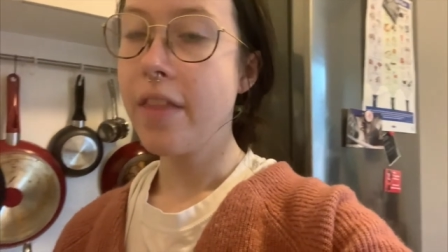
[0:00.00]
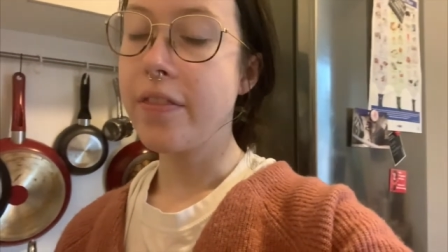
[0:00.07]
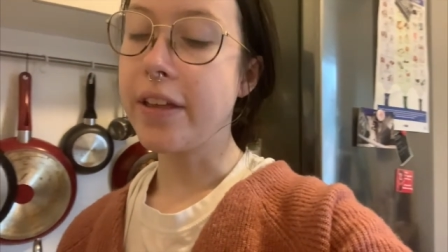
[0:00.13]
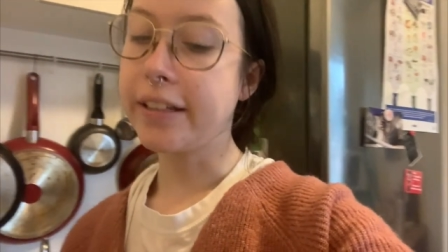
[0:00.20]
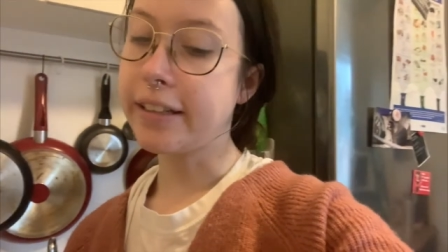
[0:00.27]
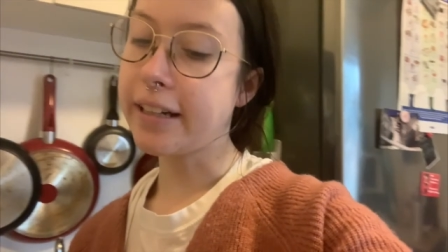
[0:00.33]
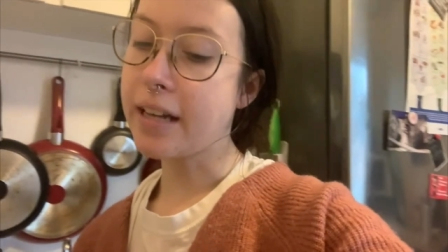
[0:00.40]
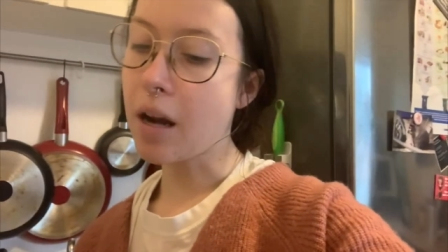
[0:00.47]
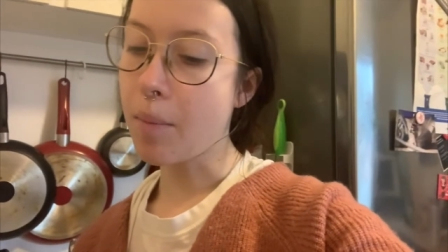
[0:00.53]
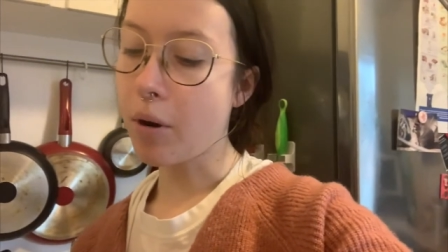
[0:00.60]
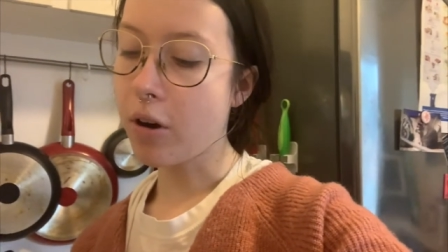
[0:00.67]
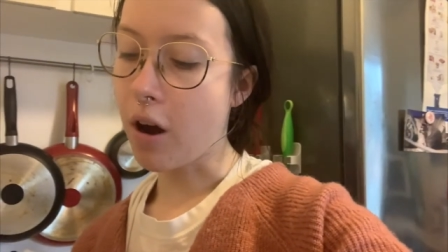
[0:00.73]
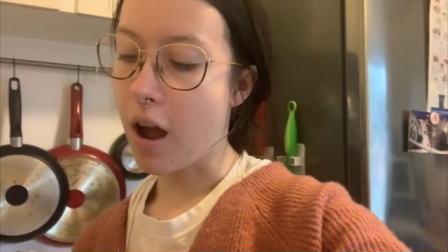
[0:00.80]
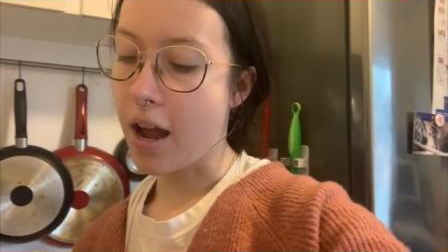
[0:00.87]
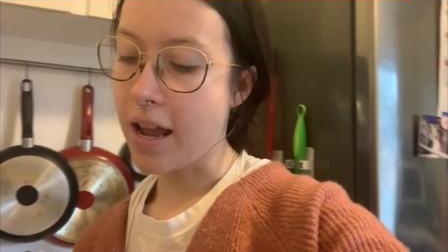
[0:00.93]
They did an
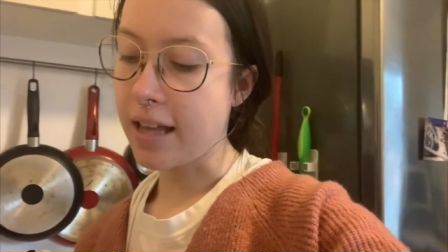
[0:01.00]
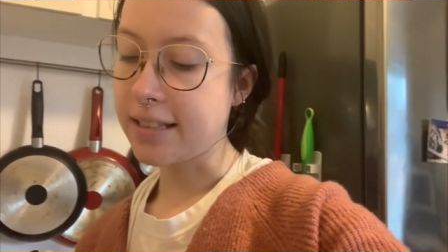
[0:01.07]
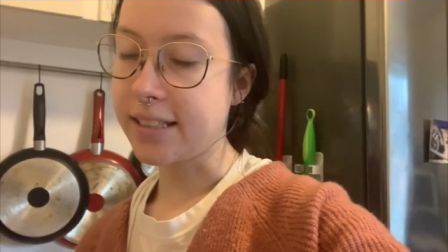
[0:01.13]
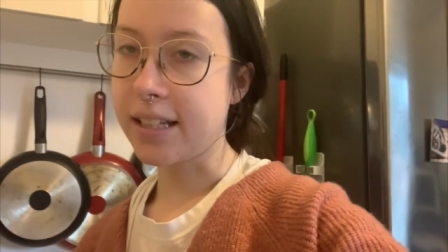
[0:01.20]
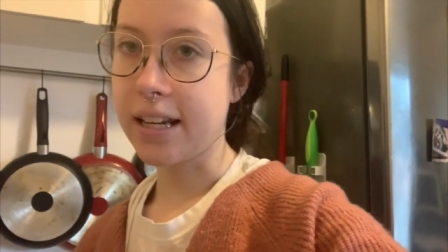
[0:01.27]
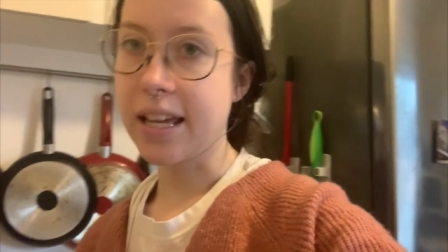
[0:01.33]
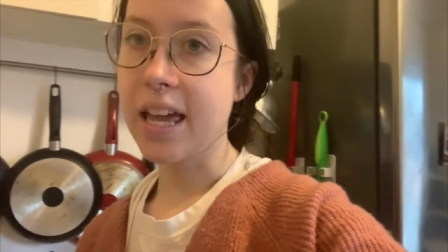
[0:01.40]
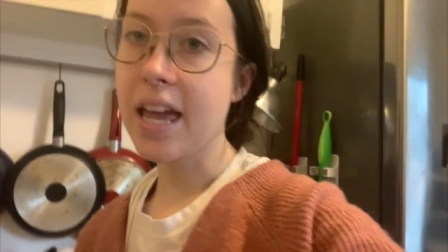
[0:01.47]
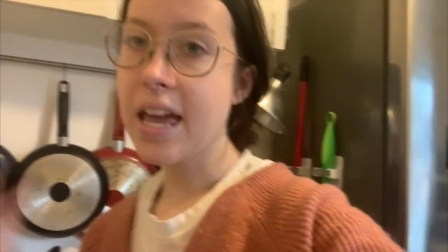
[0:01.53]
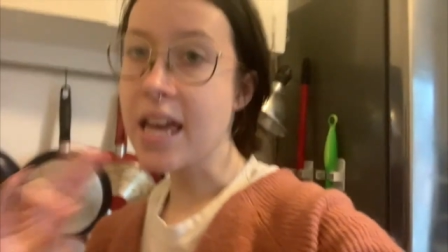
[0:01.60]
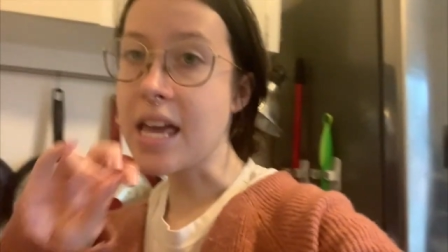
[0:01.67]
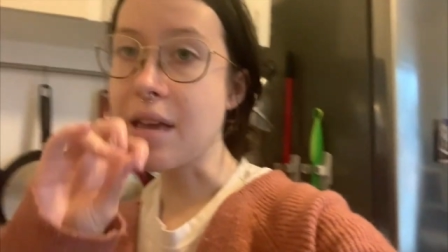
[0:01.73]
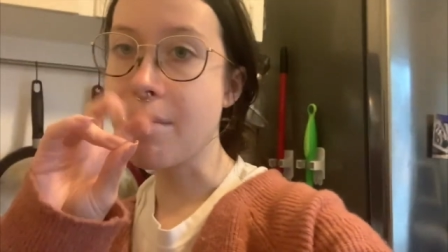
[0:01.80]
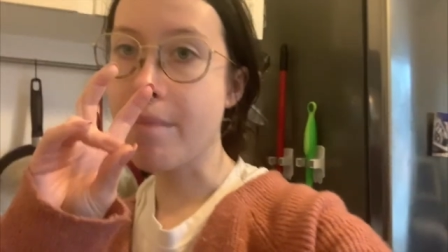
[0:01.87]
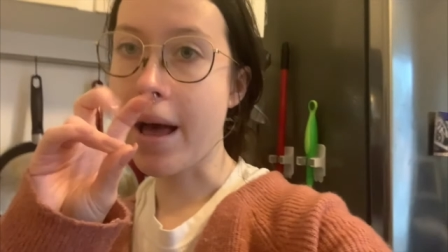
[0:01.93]
MRI and said it
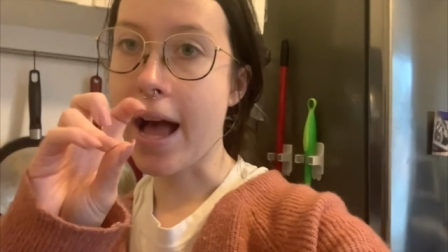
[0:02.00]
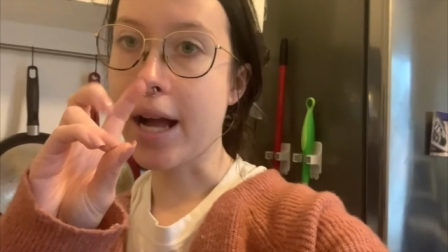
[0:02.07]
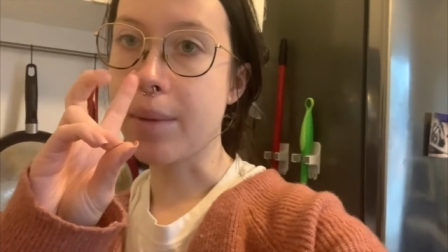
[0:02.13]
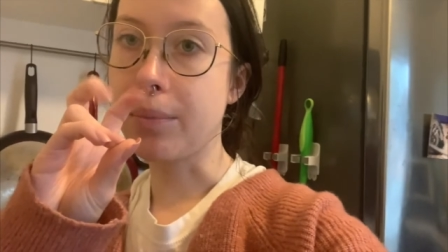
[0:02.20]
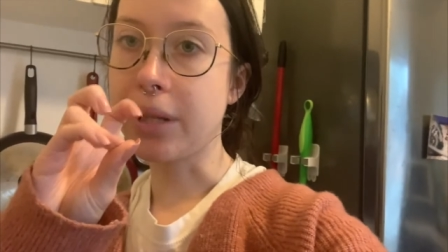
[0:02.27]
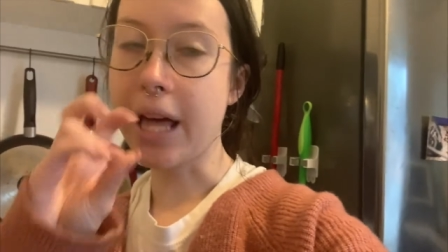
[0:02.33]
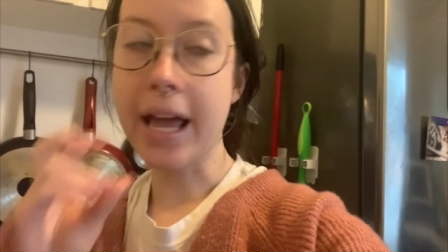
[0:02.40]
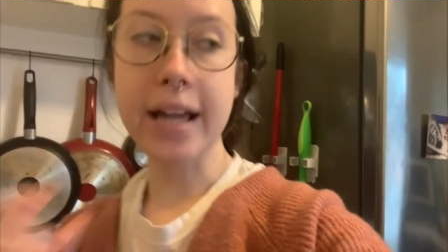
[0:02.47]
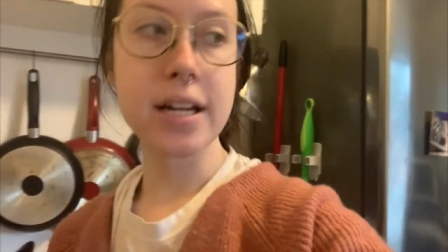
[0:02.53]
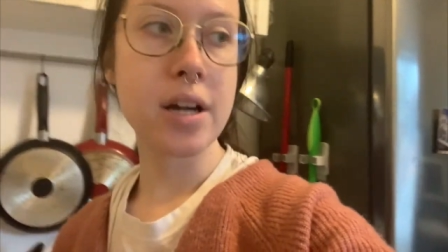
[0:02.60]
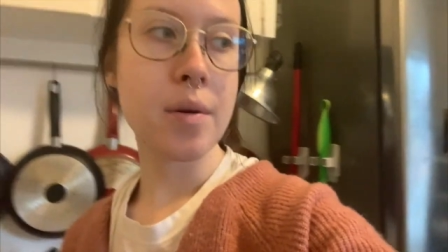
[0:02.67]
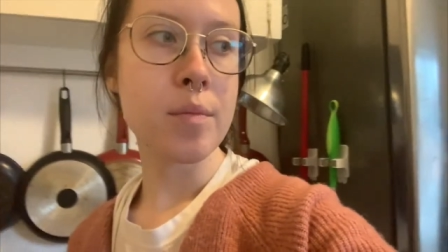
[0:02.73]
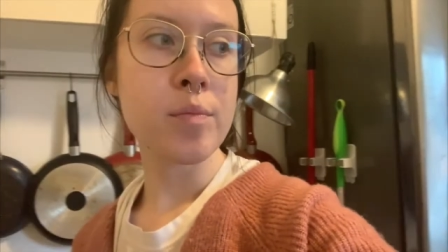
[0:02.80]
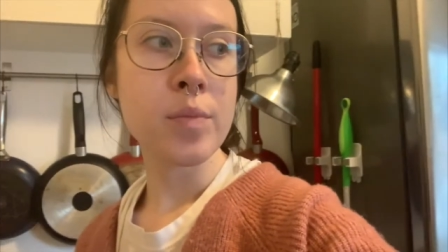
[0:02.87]
came back blank.